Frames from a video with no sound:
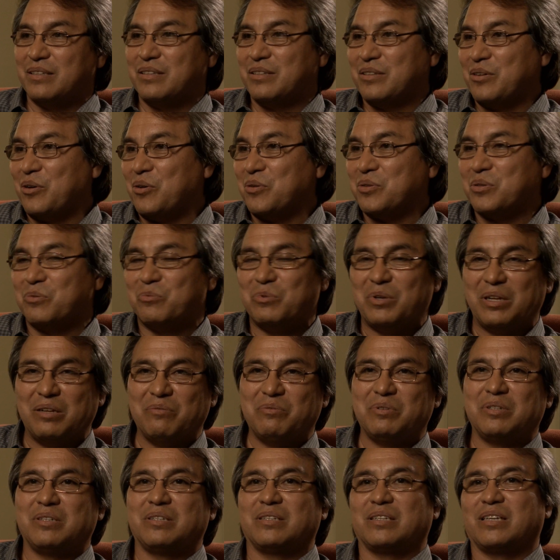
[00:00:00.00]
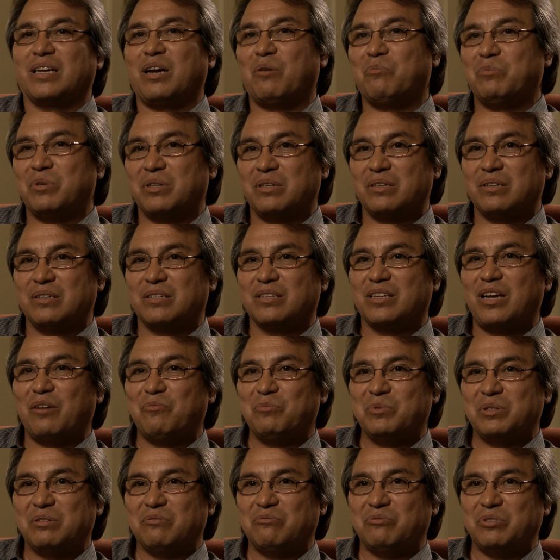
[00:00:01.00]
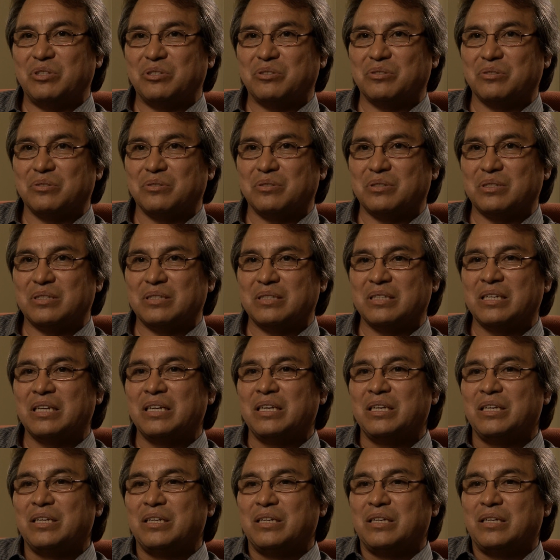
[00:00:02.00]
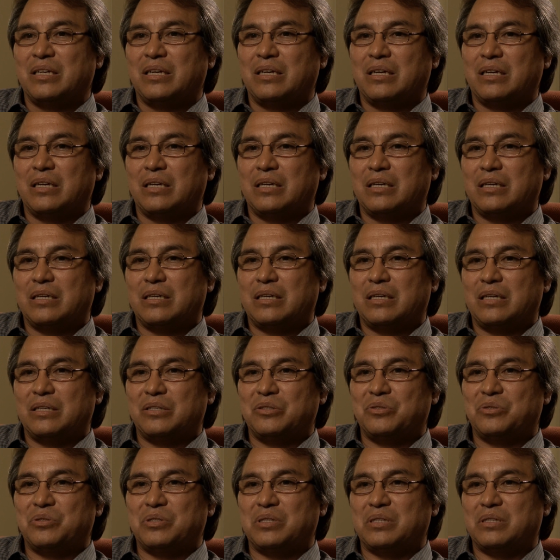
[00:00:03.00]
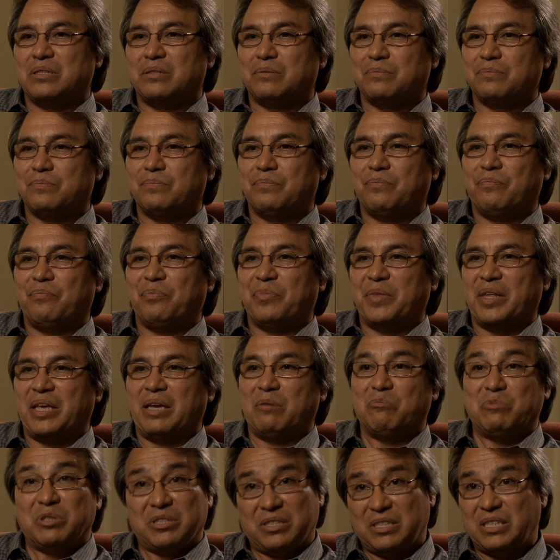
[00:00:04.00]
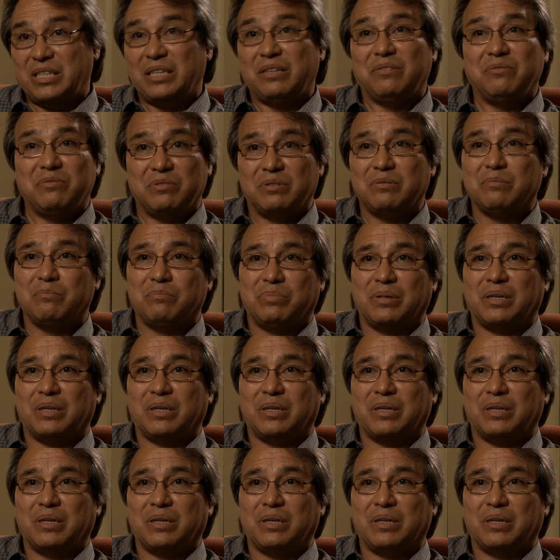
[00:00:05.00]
all the relevant government officials. And I usually am received